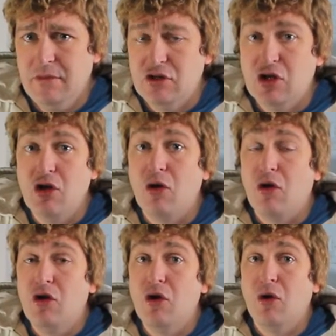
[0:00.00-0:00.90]
So
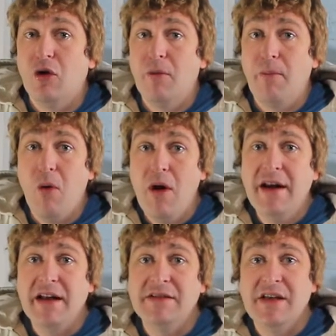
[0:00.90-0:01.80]
your point
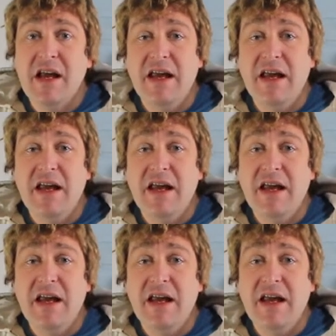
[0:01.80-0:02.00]
is